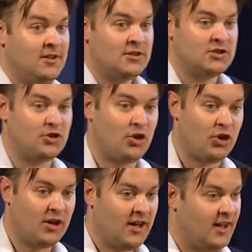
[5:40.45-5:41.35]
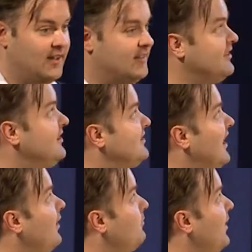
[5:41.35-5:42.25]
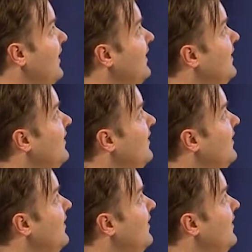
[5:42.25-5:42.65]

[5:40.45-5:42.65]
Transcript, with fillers: strong disease outbreak,